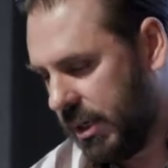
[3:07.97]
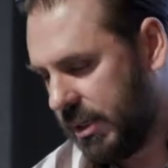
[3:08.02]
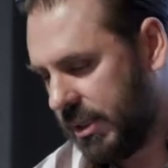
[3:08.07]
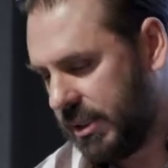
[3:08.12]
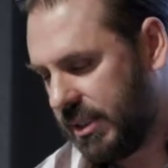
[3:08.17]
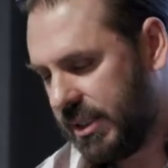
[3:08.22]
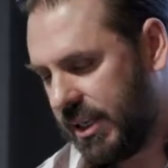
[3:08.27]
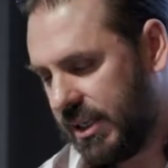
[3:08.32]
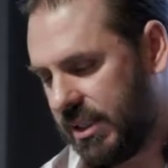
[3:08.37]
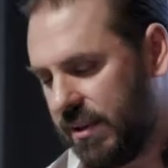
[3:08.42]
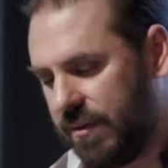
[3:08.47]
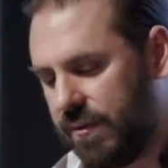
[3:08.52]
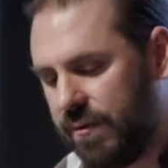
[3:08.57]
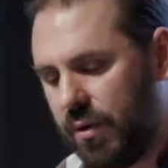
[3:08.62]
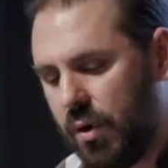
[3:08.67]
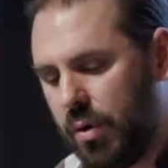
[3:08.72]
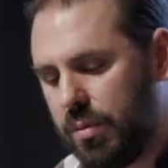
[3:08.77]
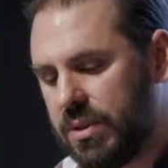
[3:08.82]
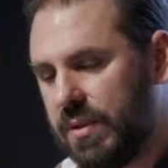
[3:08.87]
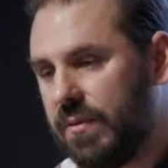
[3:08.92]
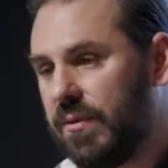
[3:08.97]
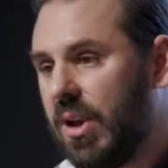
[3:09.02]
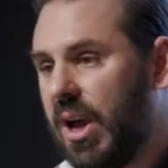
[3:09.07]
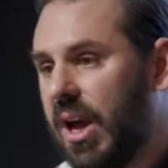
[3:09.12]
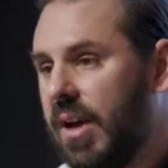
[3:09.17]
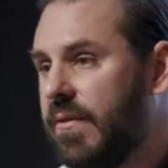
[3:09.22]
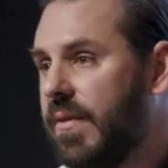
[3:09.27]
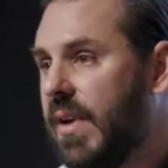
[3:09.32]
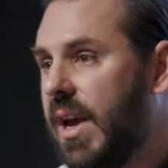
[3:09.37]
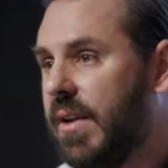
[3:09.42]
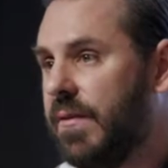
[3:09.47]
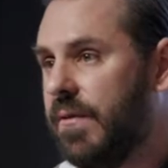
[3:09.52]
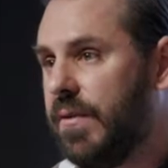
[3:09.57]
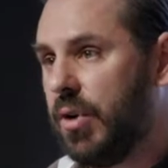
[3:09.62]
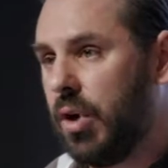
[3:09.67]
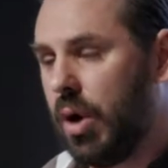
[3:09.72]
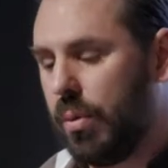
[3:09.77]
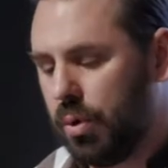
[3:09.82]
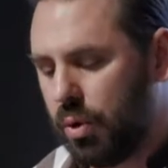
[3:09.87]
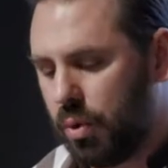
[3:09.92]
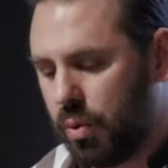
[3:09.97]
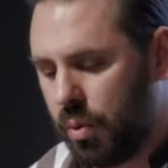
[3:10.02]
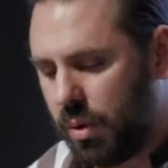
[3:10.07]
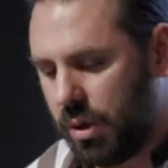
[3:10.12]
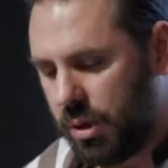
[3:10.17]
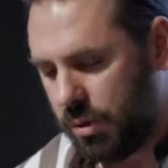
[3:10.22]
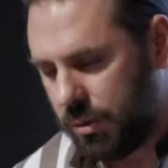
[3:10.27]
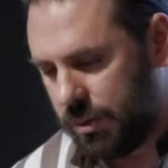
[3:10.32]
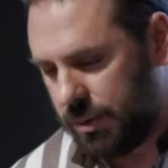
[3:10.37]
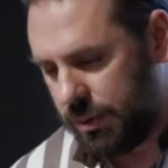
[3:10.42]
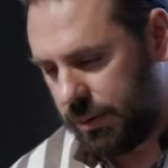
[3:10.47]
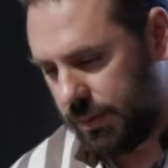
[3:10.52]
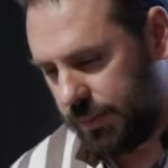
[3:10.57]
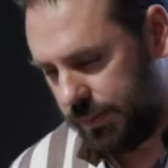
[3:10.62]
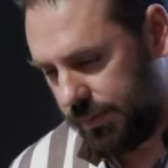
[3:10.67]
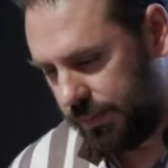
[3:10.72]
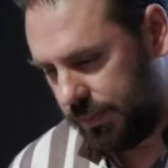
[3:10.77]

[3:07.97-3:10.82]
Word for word: distinctive forms of life and phenomenal worlds.